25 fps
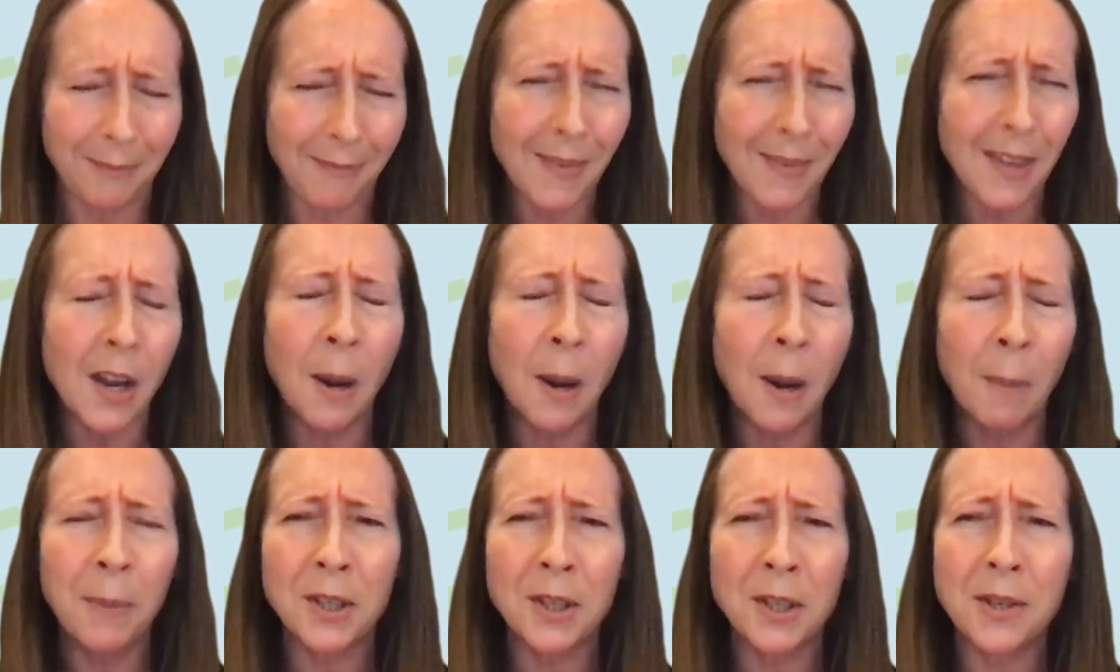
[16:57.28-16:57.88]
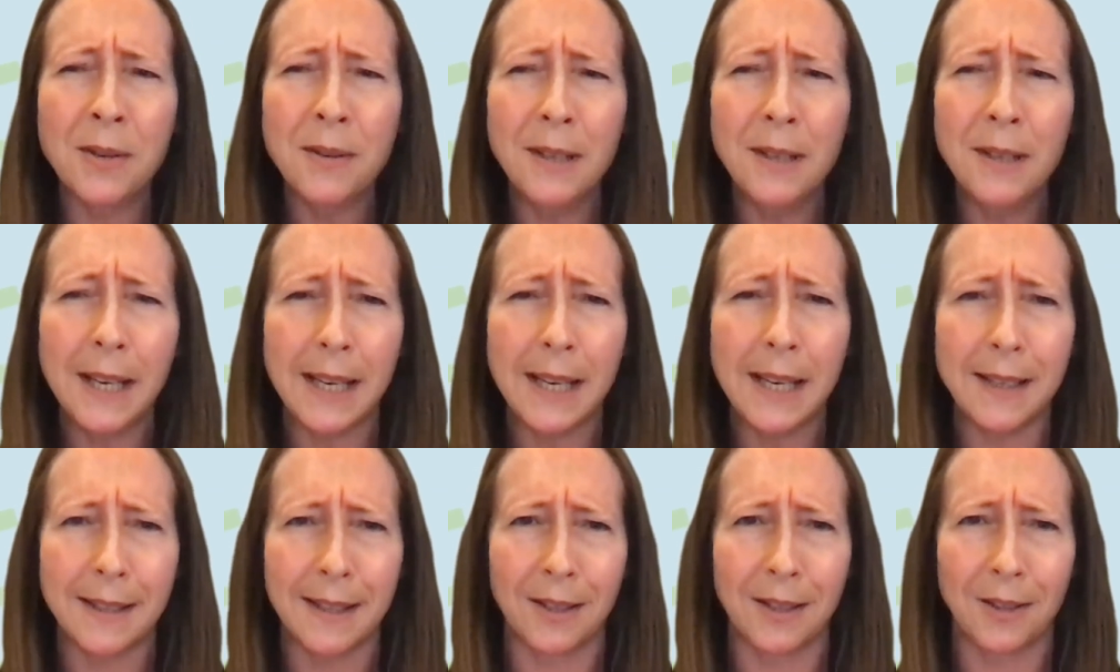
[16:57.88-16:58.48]

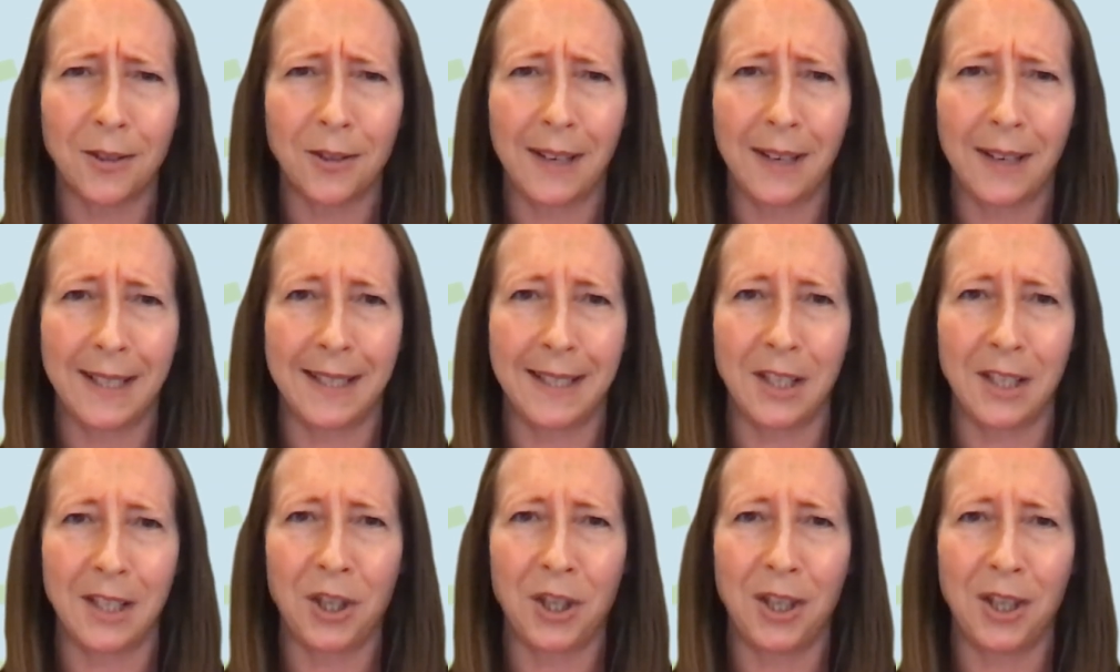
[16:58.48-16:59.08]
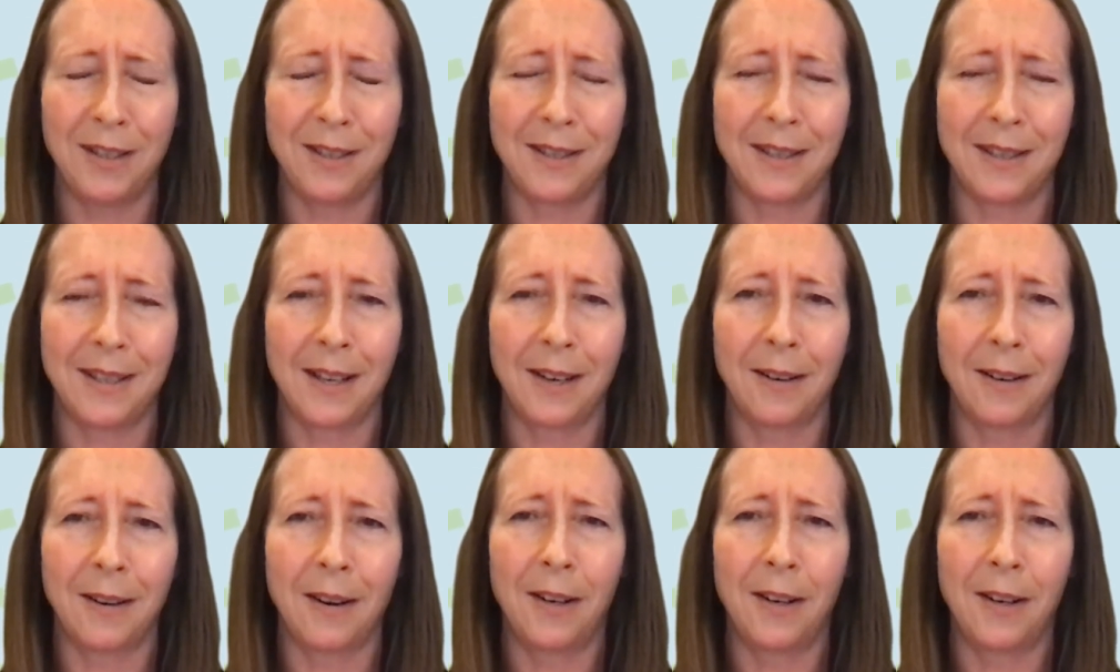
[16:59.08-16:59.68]
opportunities and transitions that
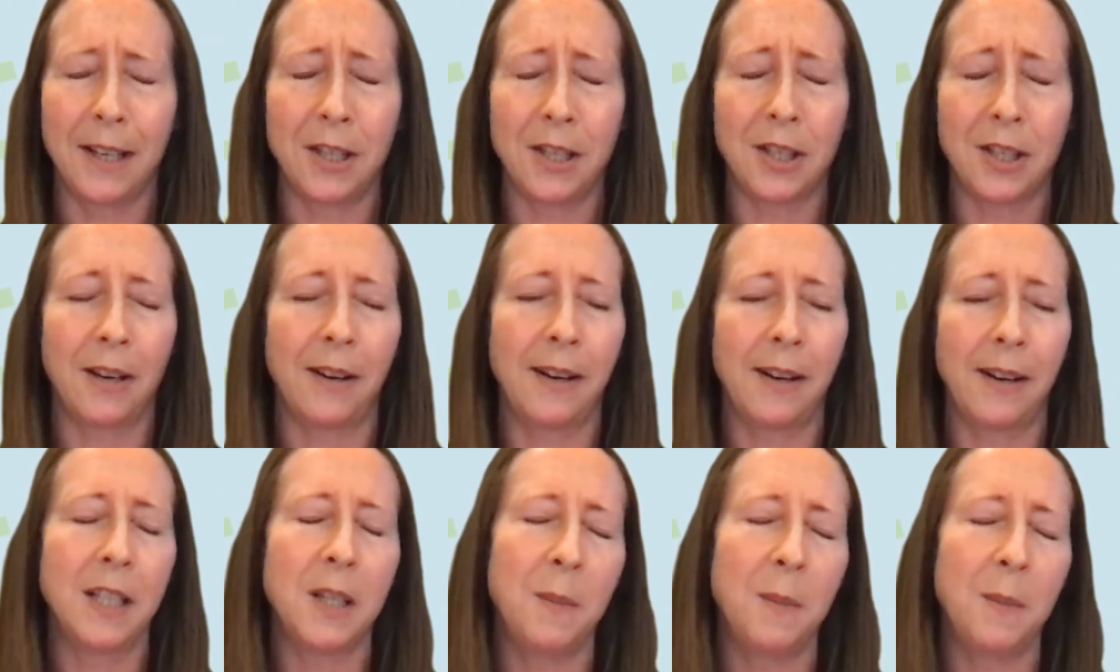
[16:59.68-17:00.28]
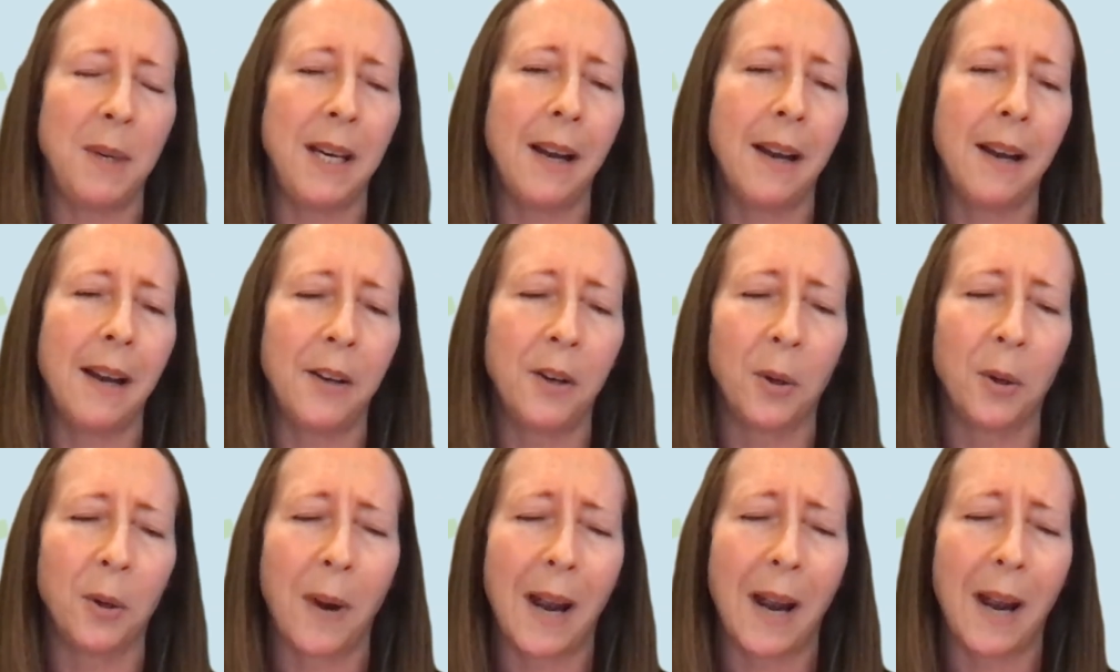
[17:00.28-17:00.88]
are already starting to be
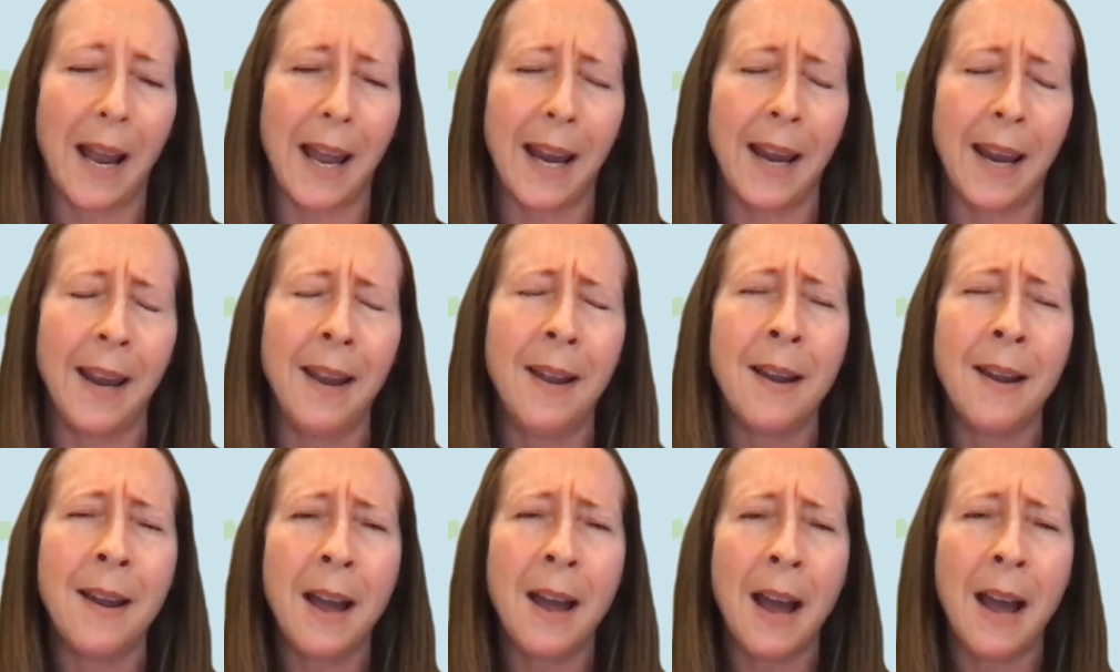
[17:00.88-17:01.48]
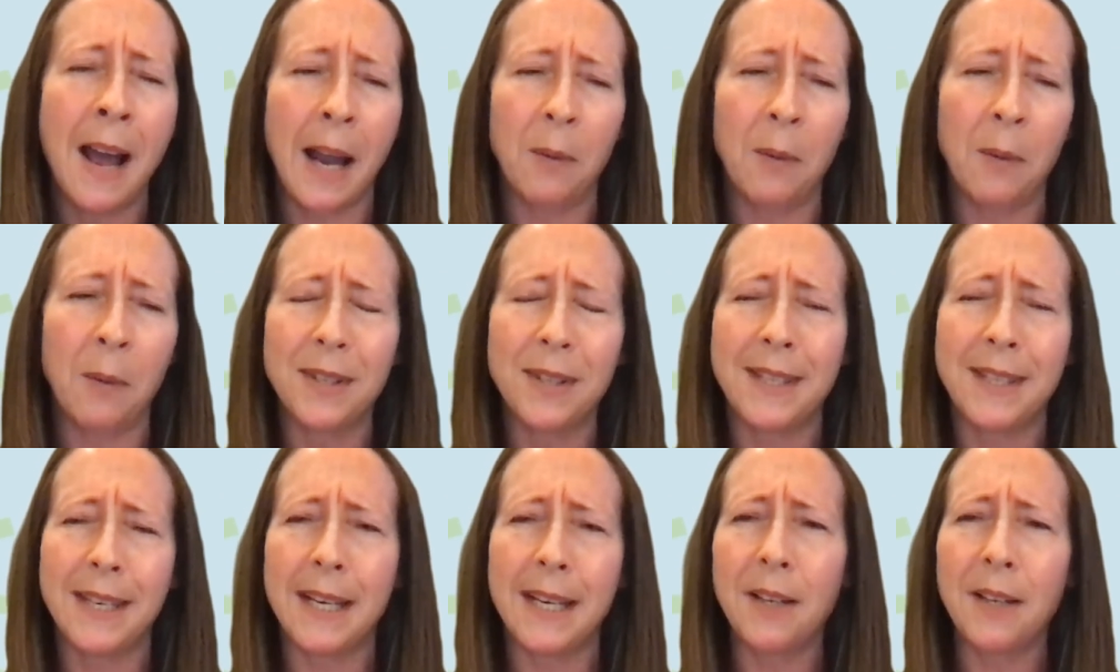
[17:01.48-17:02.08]
underway. I will
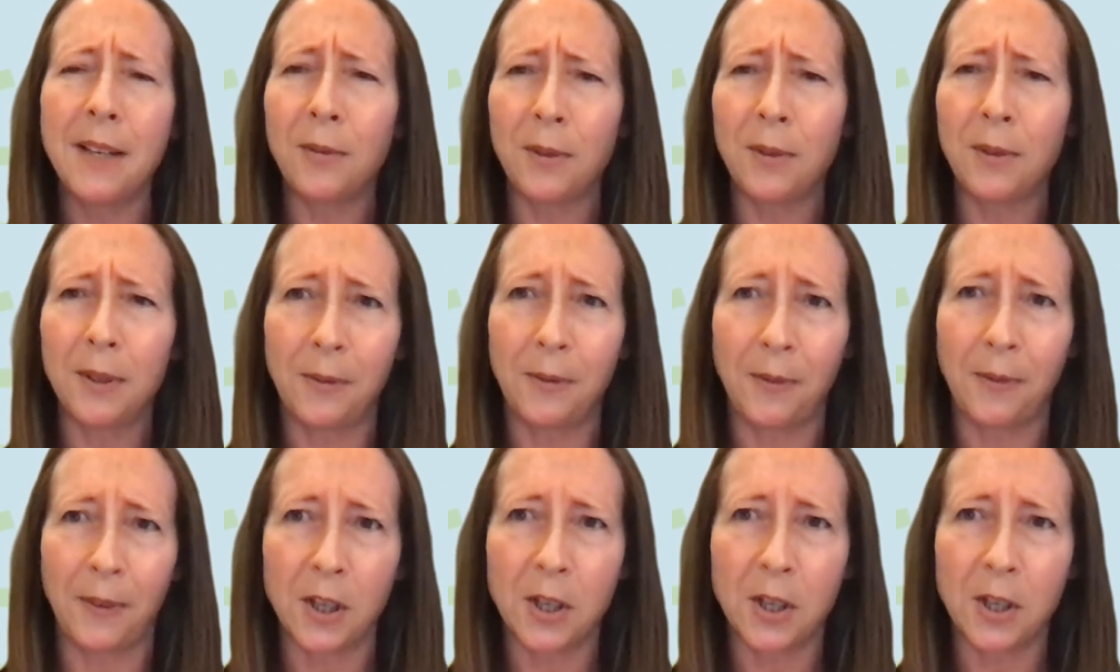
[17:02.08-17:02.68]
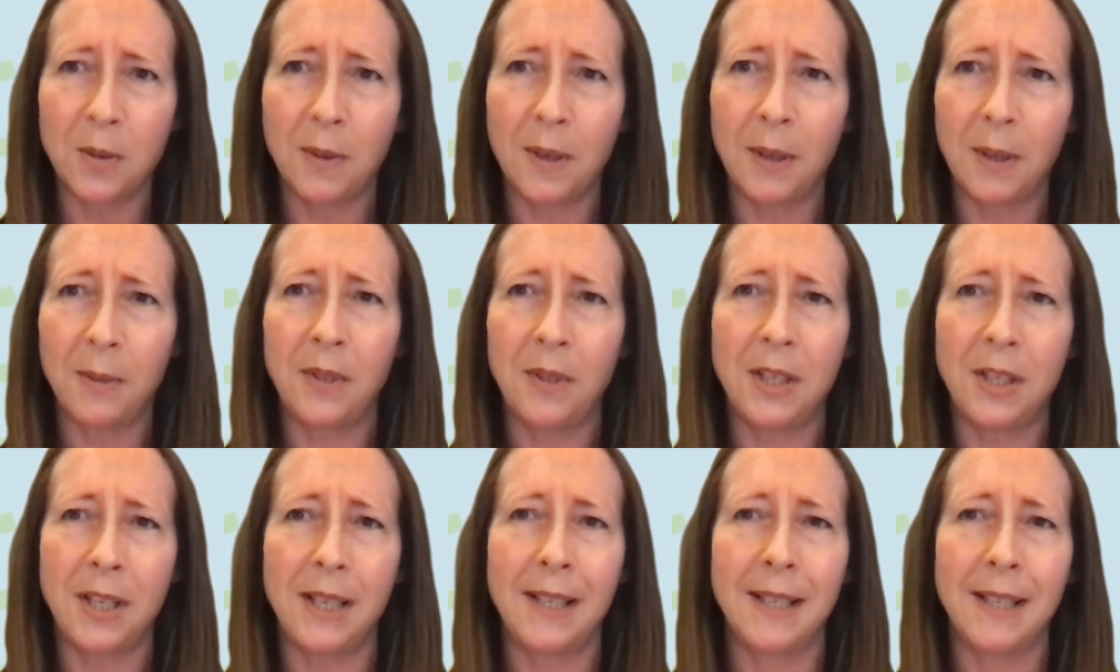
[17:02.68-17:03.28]
zing through the first one,
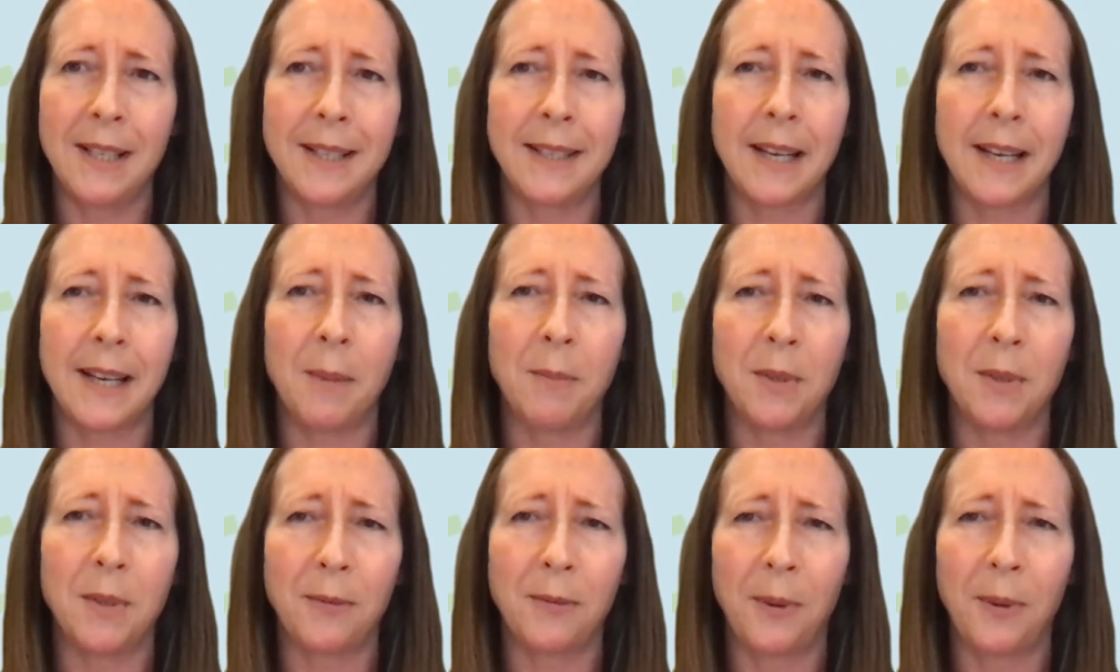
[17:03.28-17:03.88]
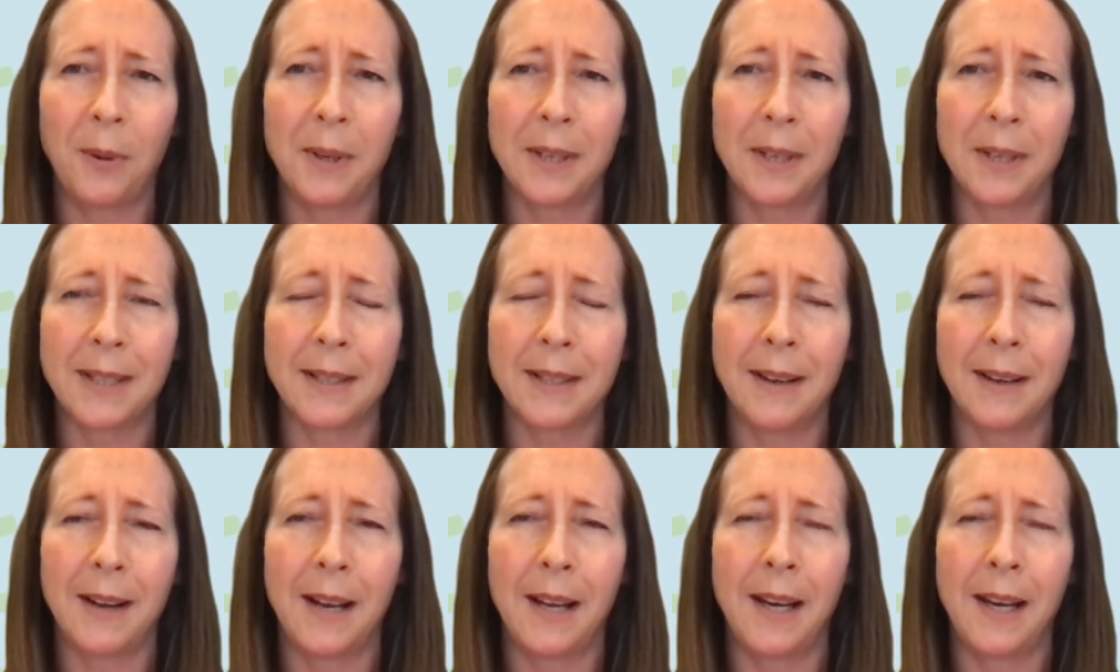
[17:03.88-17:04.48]
which is to focus
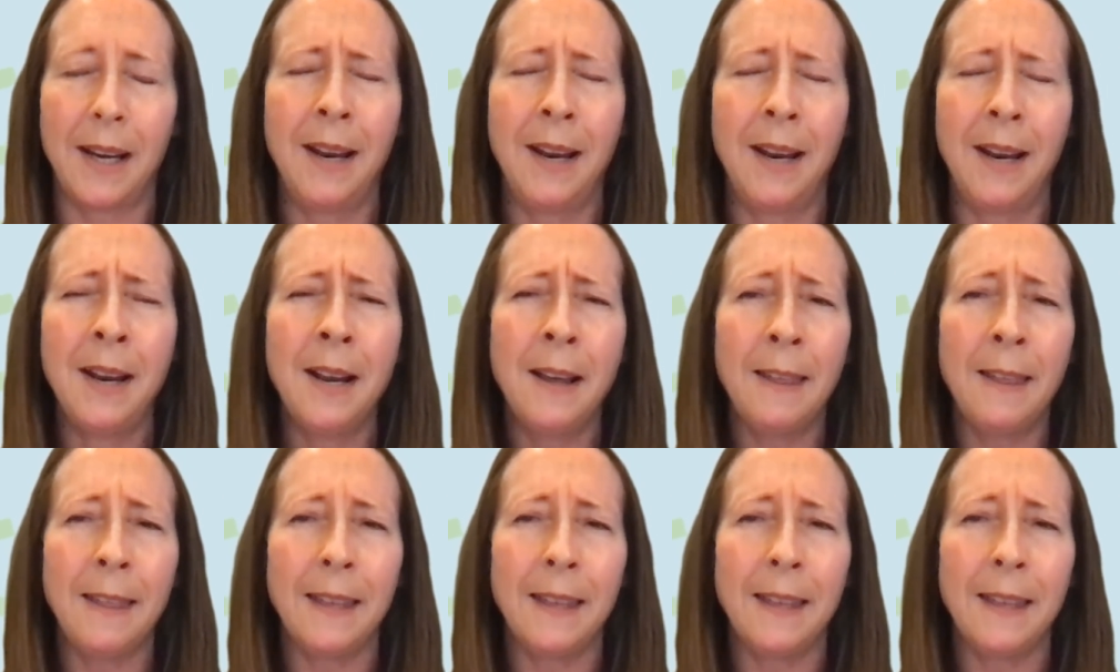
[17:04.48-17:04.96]
on the